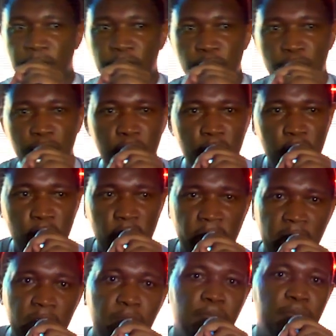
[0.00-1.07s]
to
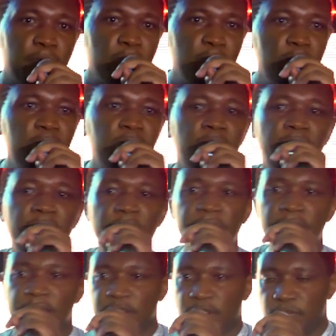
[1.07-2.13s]
improve that
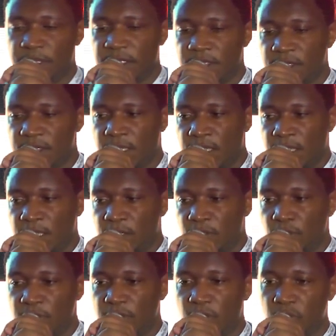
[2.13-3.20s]
aspect.
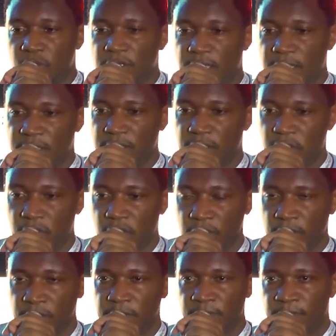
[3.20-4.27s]
So with
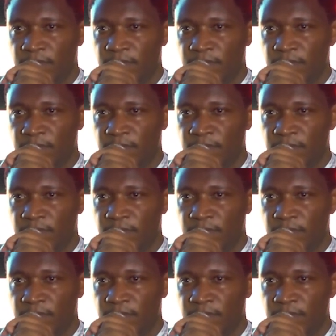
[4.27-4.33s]
containerization,